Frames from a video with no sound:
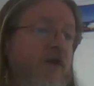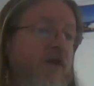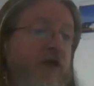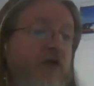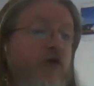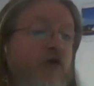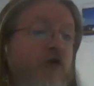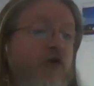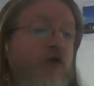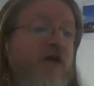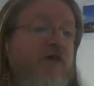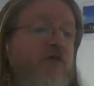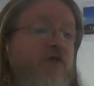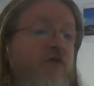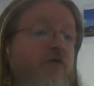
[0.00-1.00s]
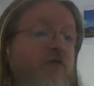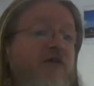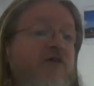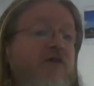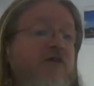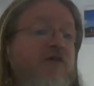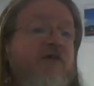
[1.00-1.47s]
Make sure you have your
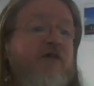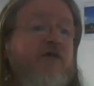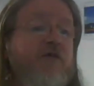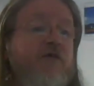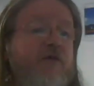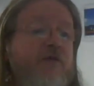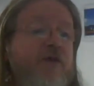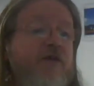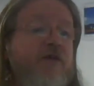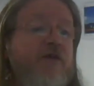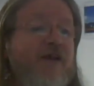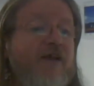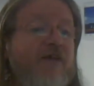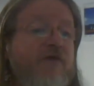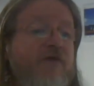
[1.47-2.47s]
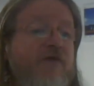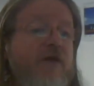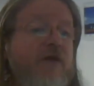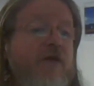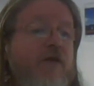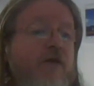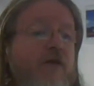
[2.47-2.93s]

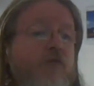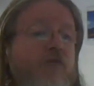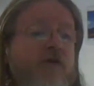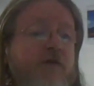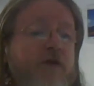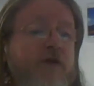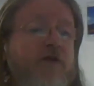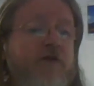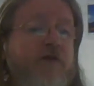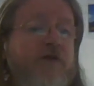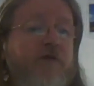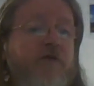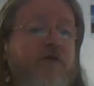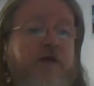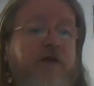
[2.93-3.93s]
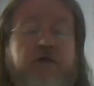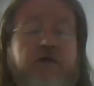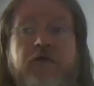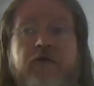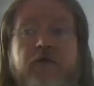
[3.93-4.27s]
radiotelephony privilege certificate,